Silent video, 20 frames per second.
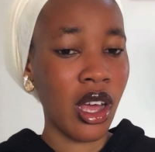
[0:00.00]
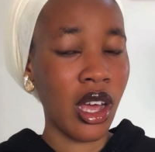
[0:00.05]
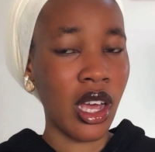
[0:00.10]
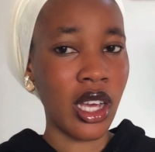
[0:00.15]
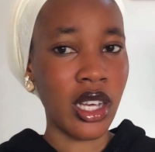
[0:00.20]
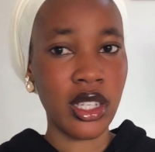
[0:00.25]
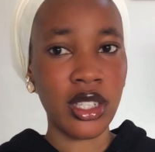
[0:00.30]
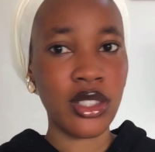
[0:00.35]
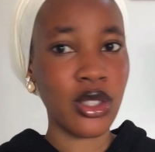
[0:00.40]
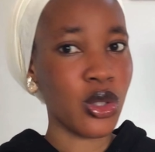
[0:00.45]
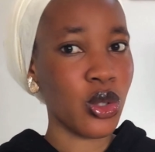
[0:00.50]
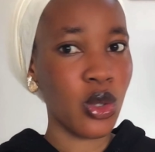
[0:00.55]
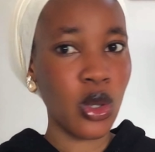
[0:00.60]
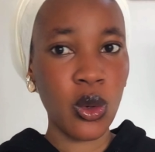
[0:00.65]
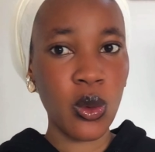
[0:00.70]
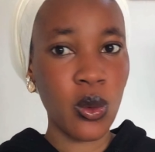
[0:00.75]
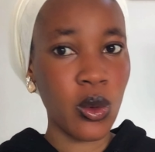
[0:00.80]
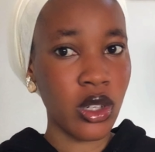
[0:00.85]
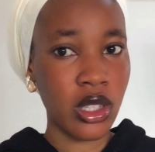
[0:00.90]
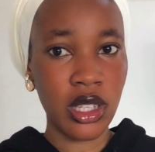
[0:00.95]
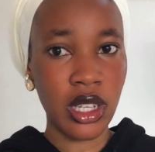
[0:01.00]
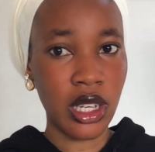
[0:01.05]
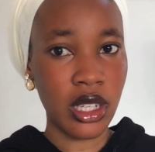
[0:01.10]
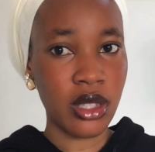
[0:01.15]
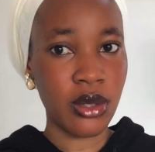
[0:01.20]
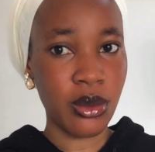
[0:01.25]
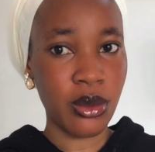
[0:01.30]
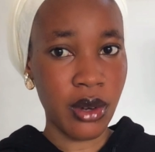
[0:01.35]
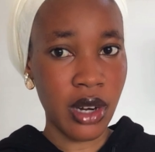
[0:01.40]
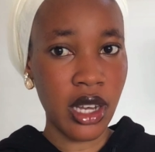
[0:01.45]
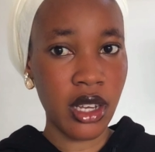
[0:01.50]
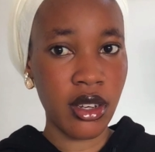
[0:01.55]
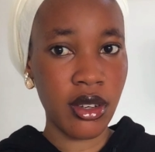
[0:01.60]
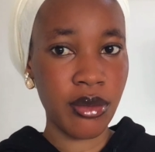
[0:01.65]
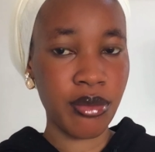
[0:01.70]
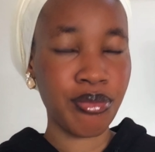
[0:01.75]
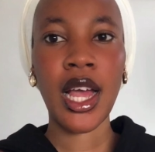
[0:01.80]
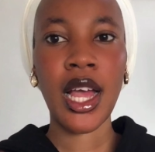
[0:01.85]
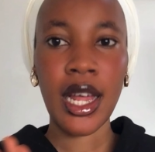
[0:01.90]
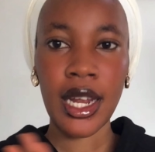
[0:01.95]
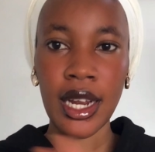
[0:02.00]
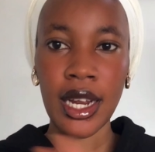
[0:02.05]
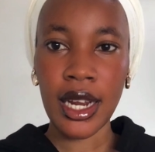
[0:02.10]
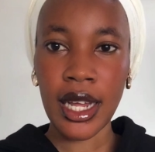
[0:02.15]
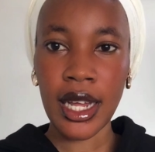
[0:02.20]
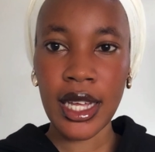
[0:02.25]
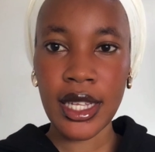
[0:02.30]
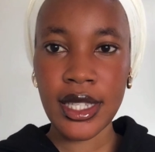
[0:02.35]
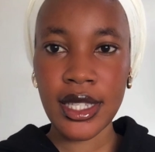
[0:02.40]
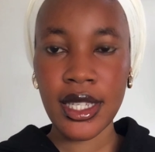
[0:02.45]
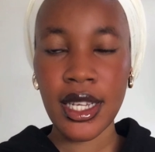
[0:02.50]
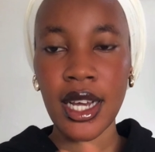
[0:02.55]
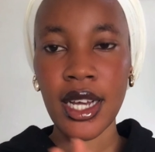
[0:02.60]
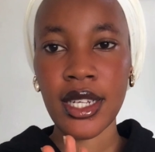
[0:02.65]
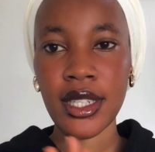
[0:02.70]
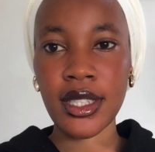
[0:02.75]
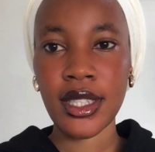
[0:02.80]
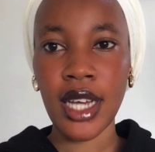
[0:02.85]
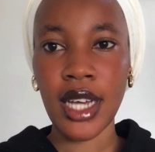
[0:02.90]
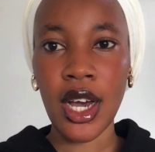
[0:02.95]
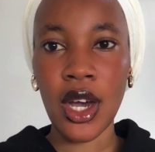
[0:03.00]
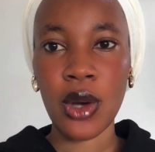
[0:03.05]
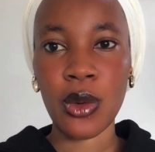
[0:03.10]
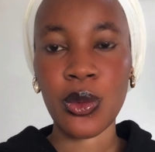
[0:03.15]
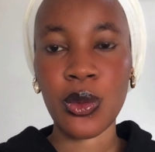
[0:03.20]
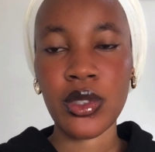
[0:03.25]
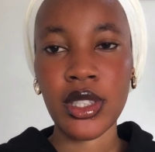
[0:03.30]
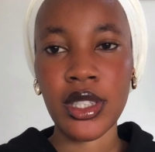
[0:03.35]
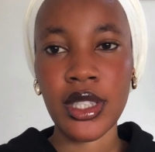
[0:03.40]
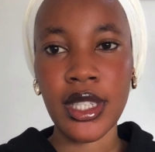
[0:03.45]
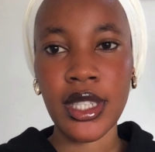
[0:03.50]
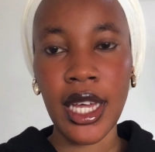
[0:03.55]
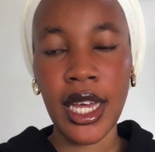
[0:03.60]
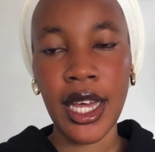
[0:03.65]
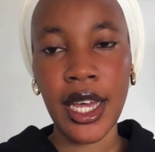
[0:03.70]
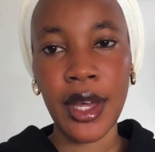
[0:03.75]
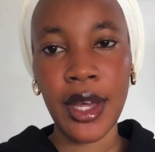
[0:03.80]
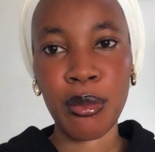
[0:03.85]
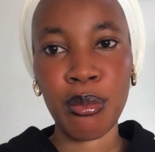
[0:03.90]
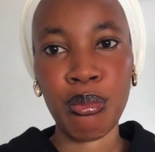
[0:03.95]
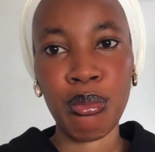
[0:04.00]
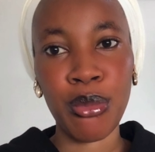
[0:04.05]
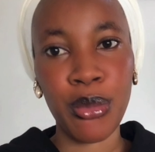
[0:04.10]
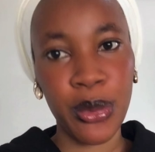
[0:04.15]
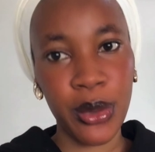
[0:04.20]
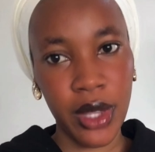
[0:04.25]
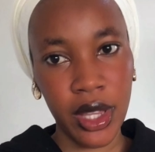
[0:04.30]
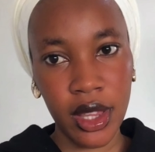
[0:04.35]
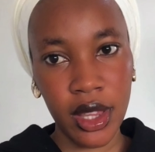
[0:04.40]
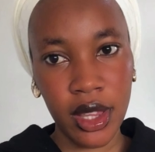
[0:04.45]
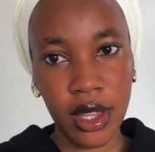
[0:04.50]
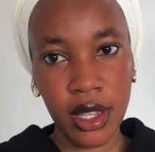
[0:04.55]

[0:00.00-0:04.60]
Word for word: and you don't want that right let down the breath